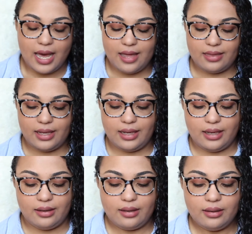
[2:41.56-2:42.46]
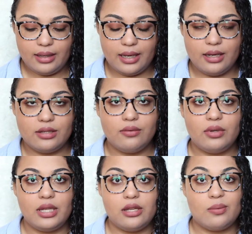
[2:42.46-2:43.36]
And then it doesn't
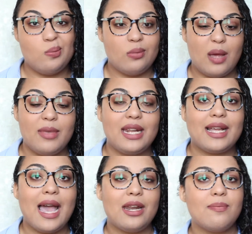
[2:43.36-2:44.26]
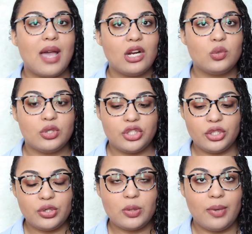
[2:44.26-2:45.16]
really, I mean, it kind of matters what
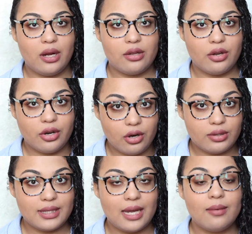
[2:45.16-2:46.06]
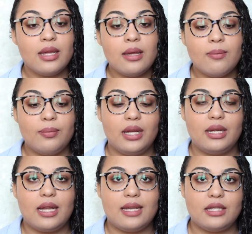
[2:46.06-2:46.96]
you use depending on your curl type,
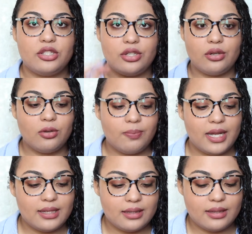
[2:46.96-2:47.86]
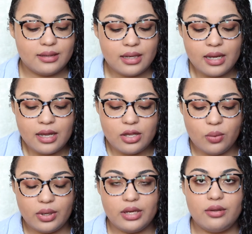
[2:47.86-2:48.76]
but as a general basis,
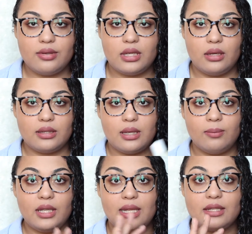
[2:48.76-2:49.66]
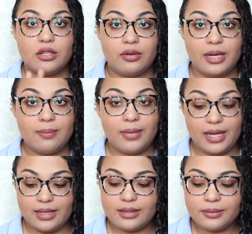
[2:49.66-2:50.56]
you want to use something that's cream
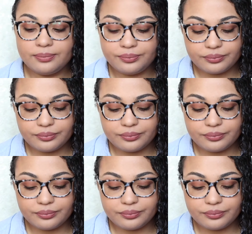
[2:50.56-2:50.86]
based